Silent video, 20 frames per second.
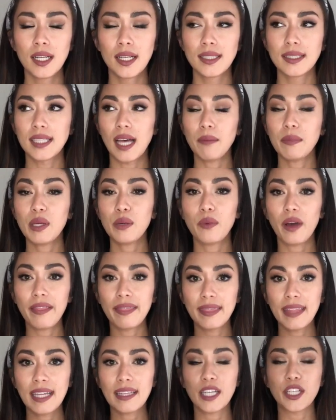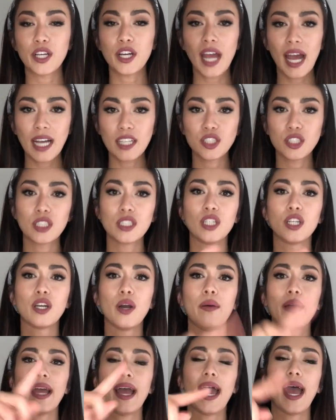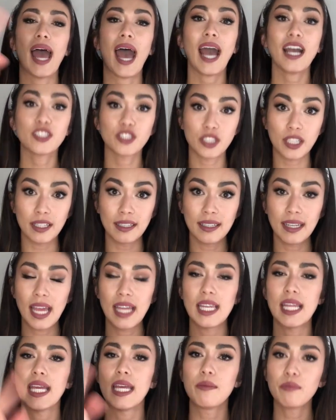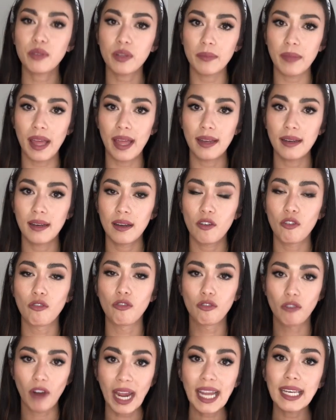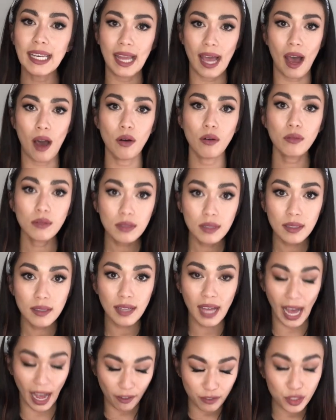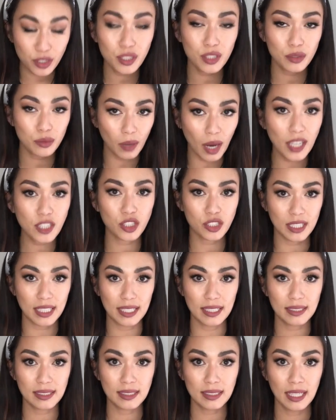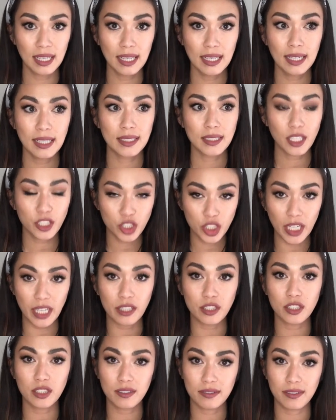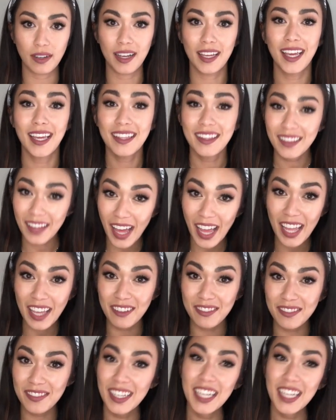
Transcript: Tell me one thing that you're actually going to go action and implement right now after you watch this to change your fucking life,